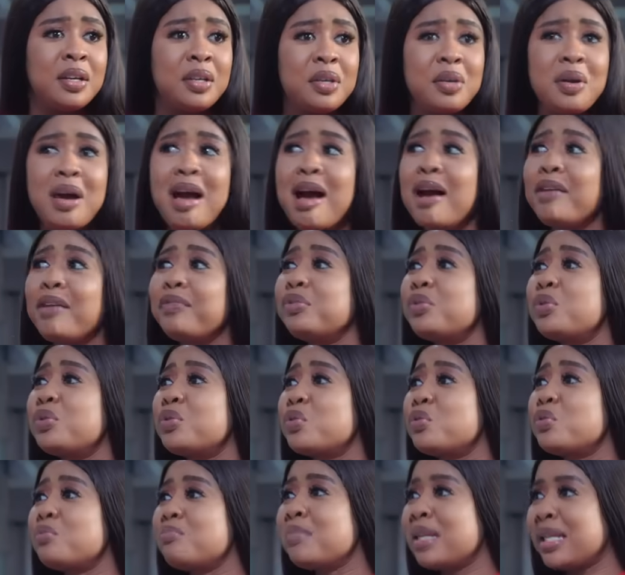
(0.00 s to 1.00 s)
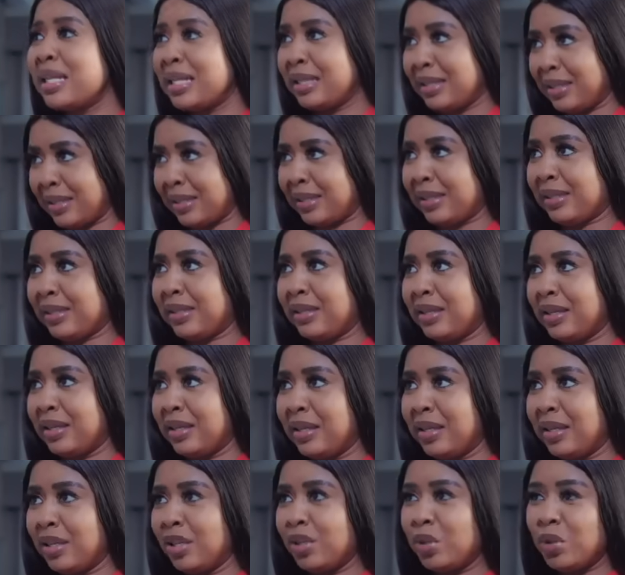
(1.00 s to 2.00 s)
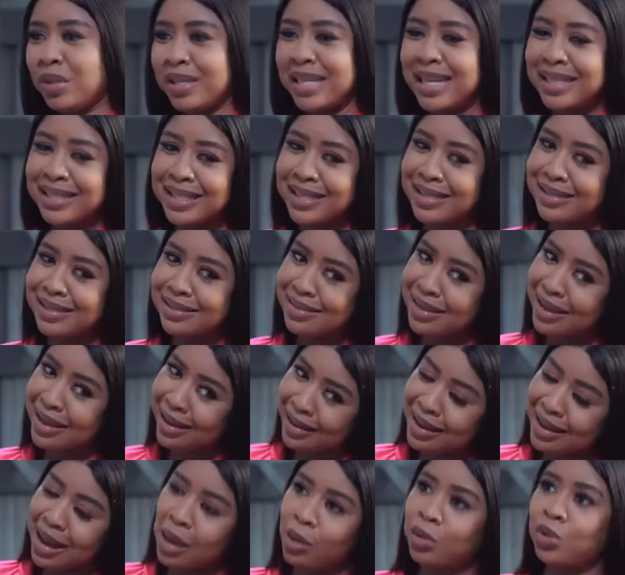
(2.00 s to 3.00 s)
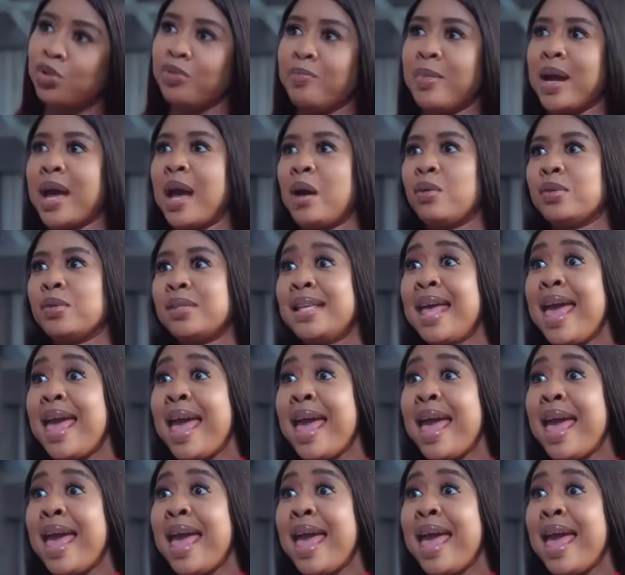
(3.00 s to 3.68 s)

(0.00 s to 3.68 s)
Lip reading: You have 2 minutes to take this thing out of my house.